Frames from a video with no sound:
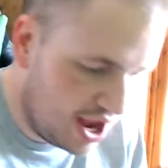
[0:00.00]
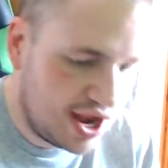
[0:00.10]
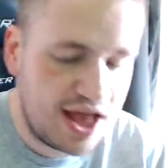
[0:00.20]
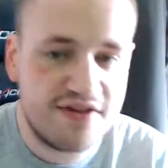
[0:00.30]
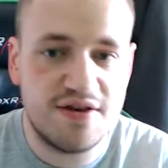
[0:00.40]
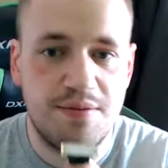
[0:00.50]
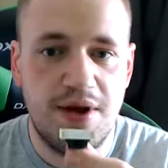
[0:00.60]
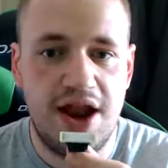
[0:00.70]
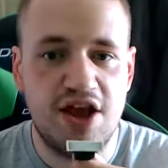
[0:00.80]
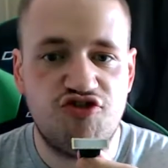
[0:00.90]

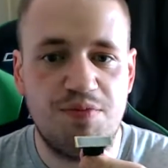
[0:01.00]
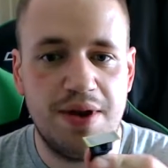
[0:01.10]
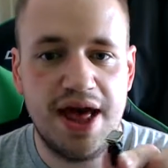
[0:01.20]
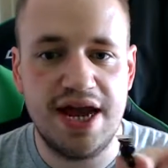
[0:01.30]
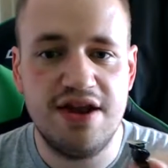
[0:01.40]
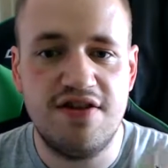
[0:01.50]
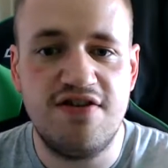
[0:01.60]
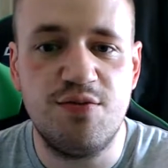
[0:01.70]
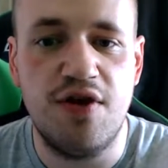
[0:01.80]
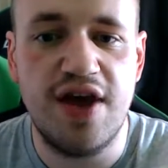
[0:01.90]
extra blade. This is
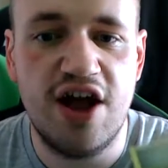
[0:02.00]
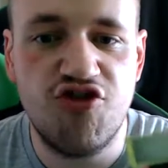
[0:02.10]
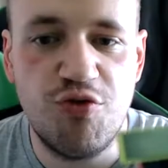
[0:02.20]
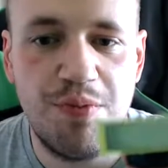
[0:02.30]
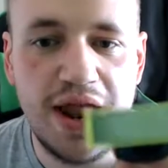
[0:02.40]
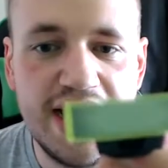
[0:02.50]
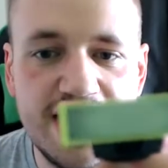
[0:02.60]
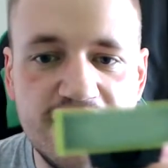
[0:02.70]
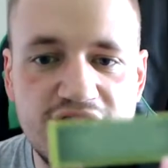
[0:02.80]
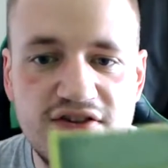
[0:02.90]
what the actual blade
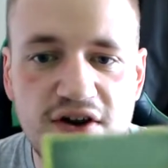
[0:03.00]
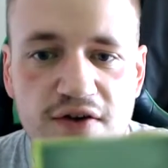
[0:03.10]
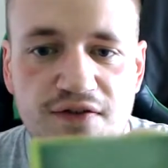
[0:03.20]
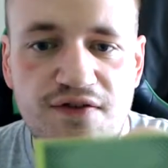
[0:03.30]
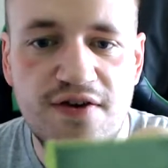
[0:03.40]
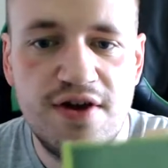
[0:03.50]
itself